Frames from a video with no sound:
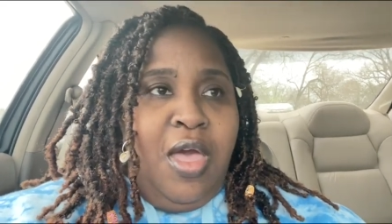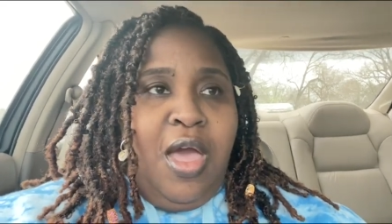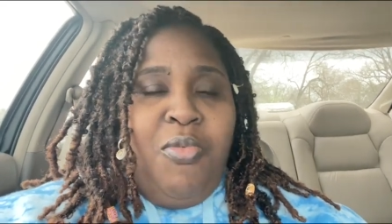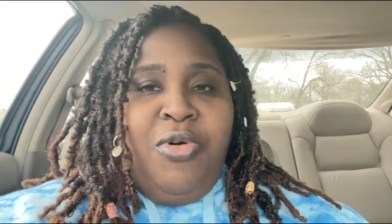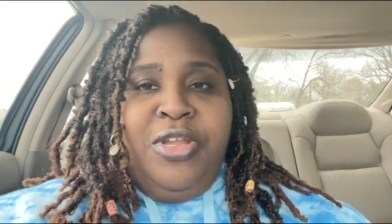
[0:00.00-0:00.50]

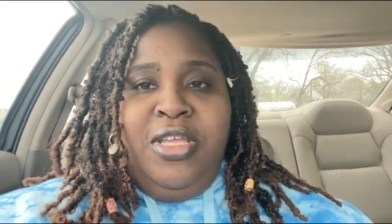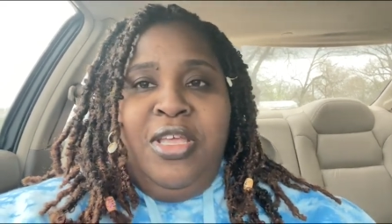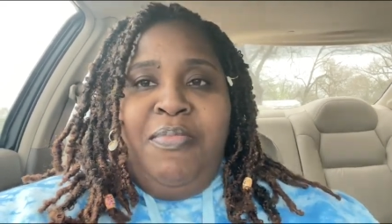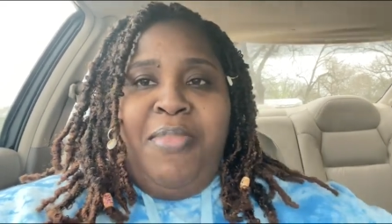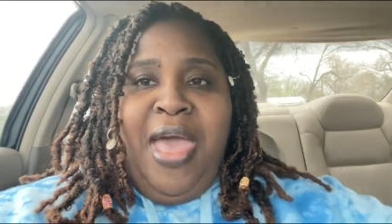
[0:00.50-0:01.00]
I want to
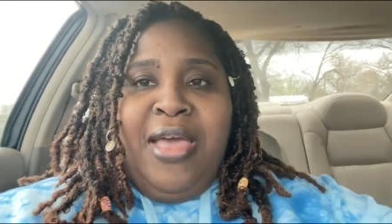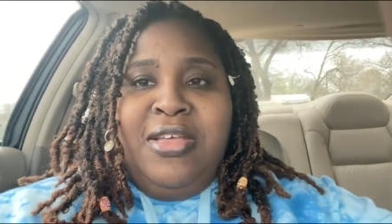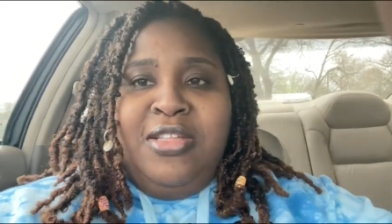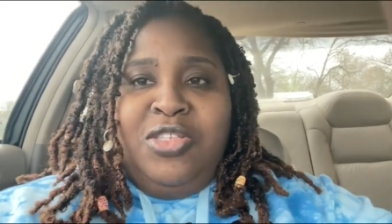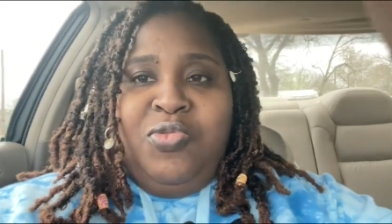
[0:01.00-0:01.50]
get back
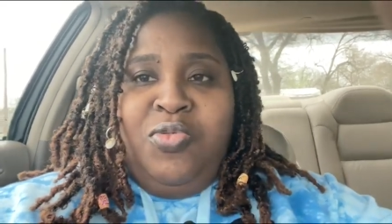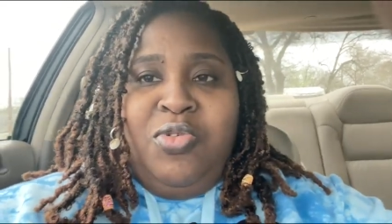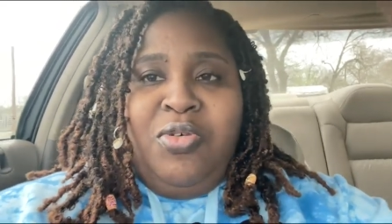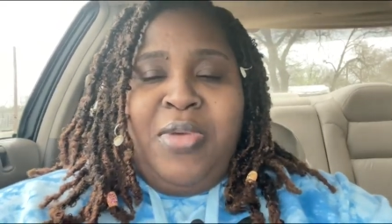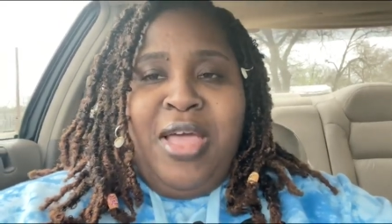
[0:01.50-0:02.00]
into
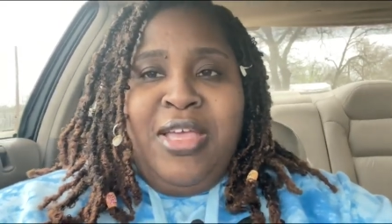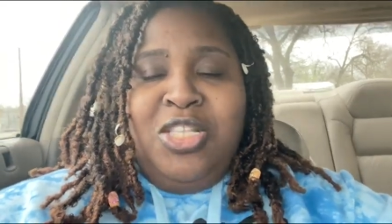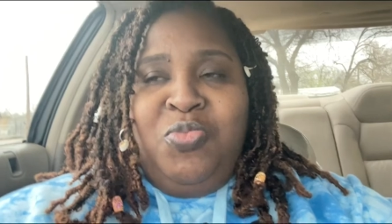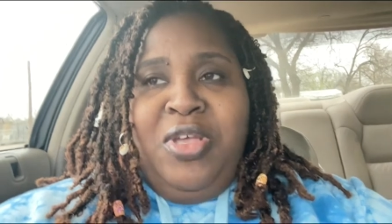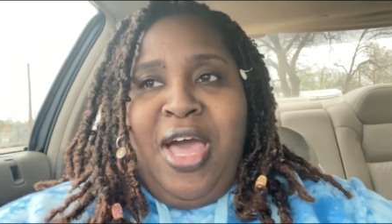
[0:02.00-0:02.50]
them. I
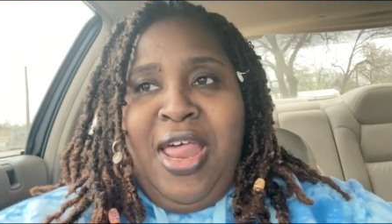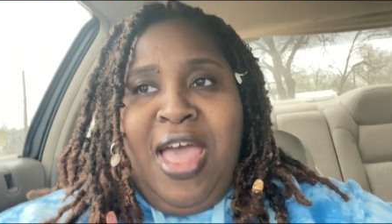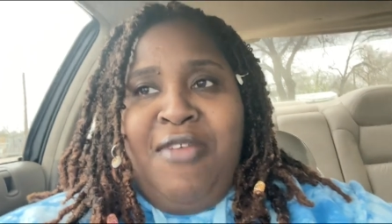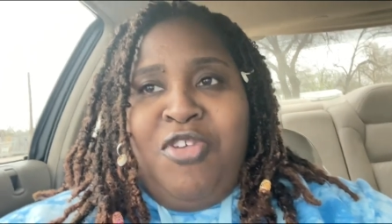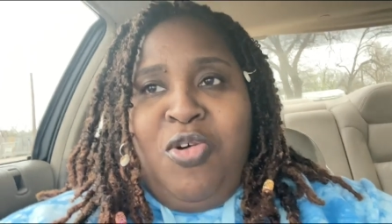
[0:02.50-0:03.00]
guess we got to
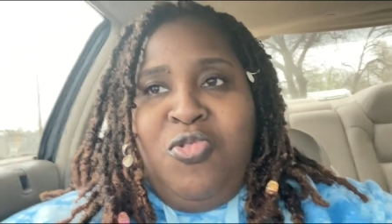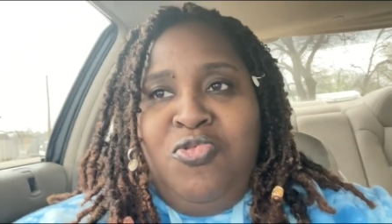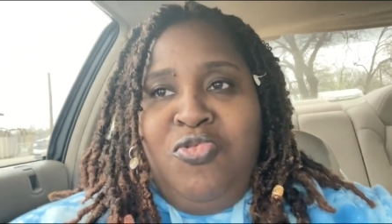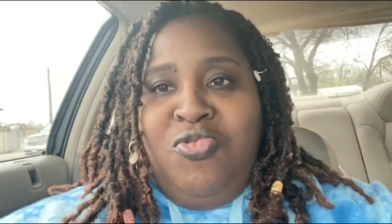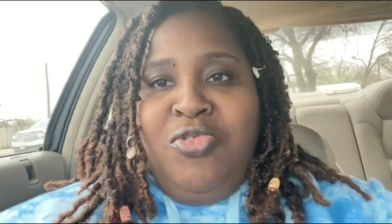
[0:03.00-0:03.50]
have a whole
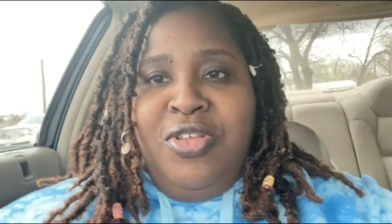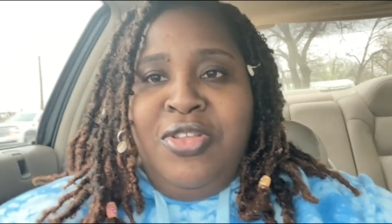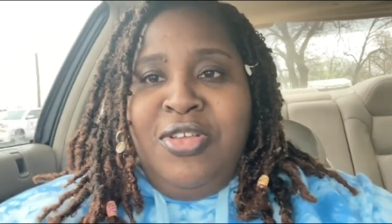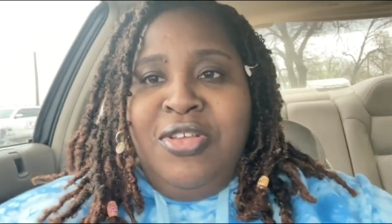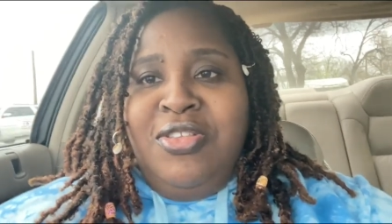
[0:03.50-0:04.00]

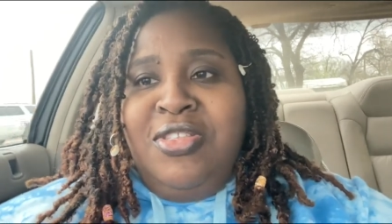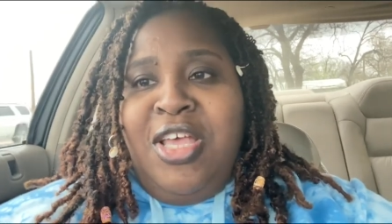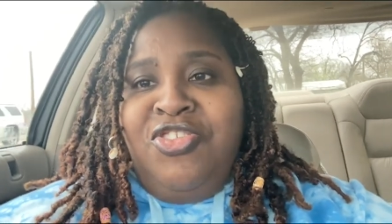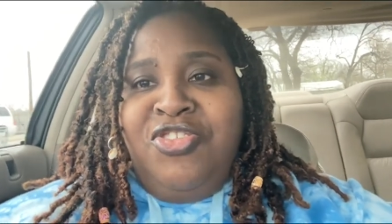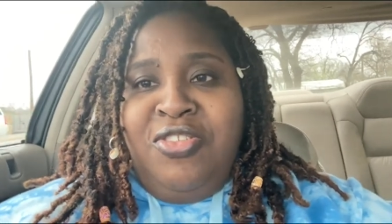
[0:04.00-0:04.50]

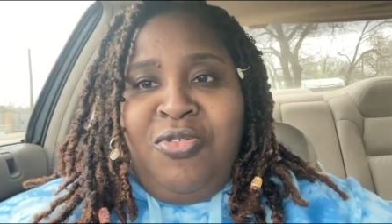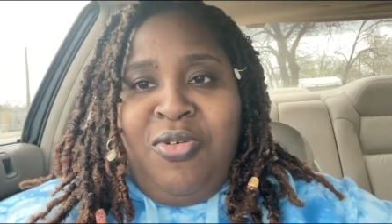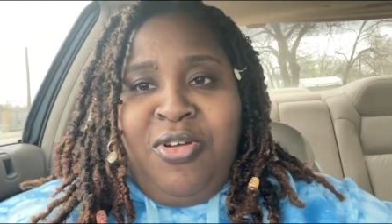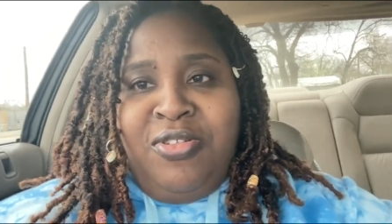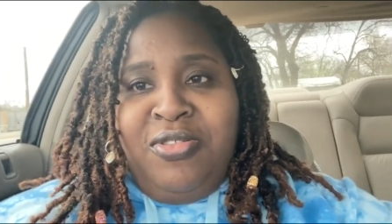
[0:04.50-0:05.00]
session
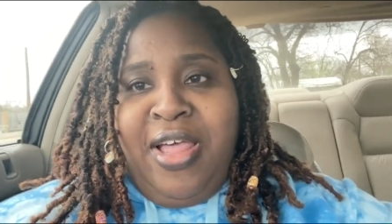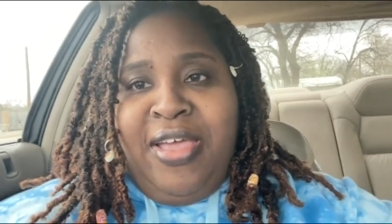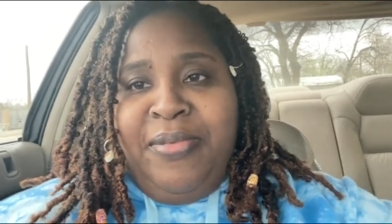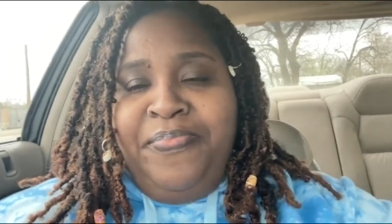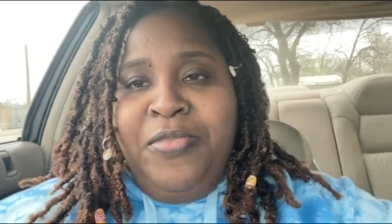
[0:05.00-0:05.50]
on
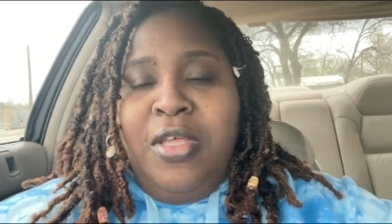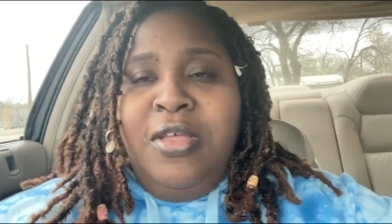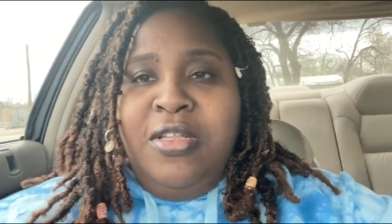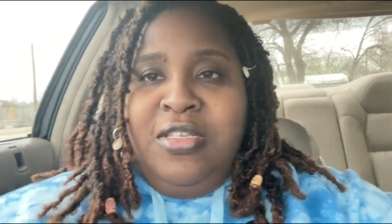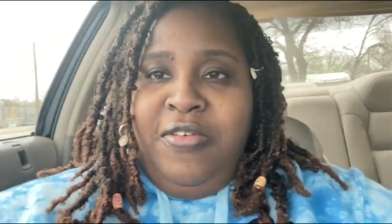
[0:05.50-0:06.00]
like
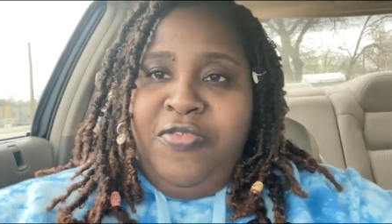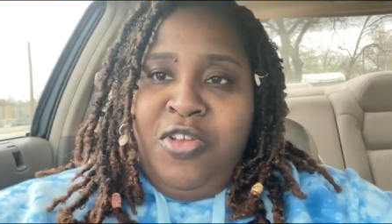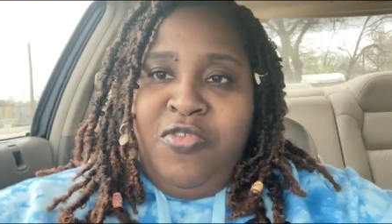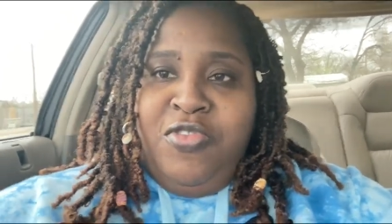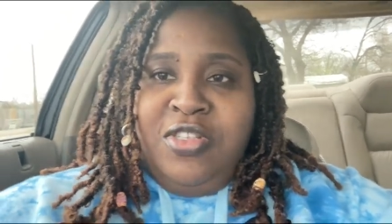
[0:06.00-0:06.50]

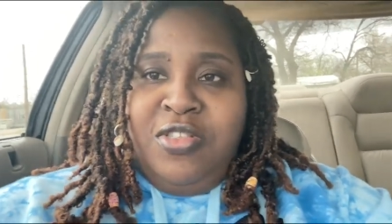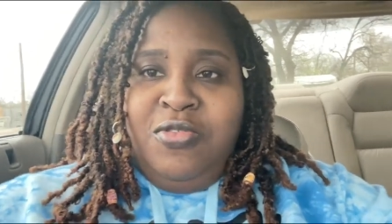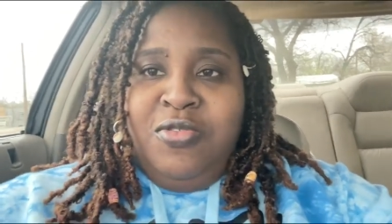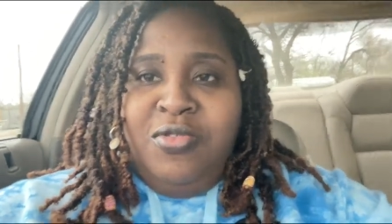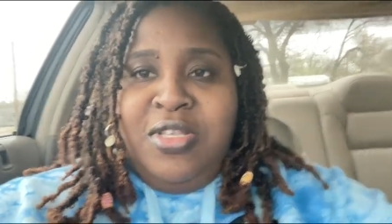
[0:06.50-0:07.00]
different
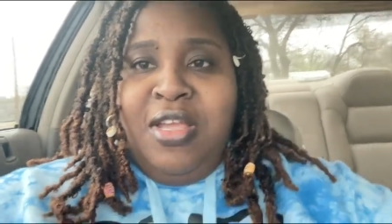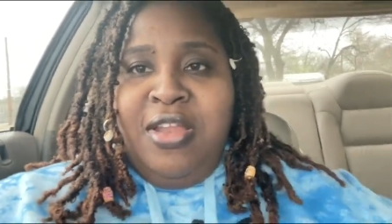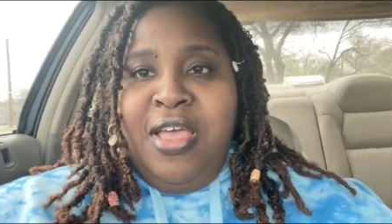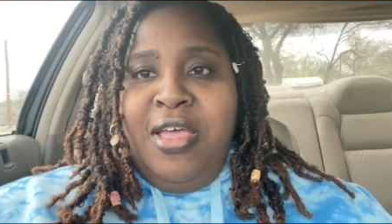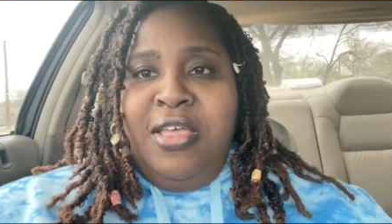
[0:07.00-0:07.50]
crystals and
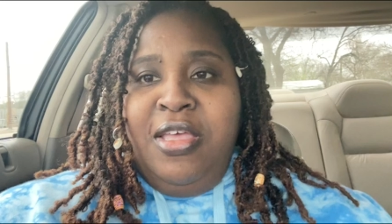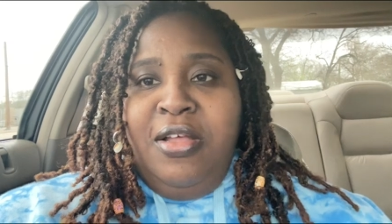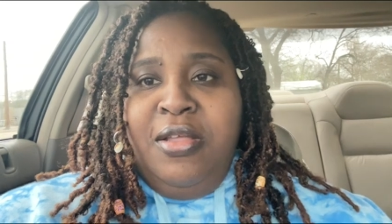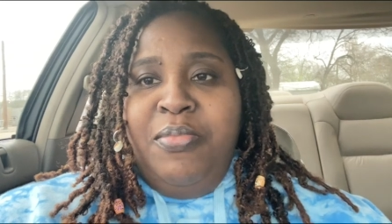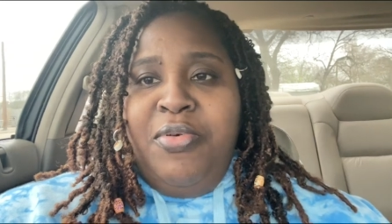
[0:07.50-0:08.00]
their
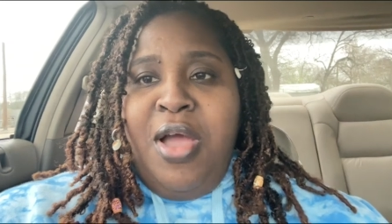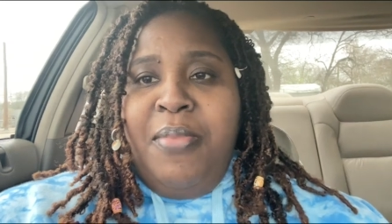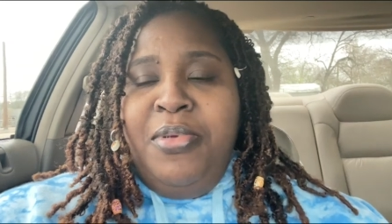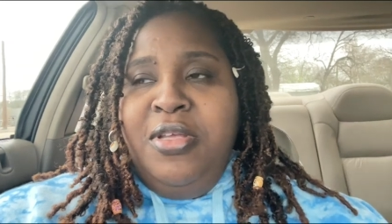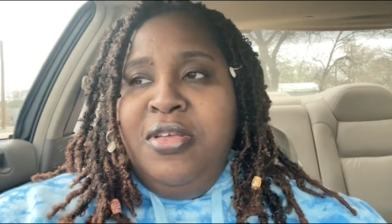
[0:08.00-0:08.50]
healing
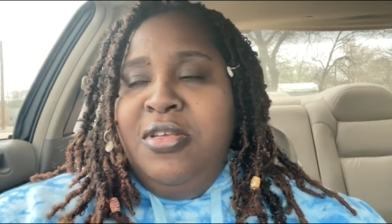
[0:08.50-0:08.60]
properties,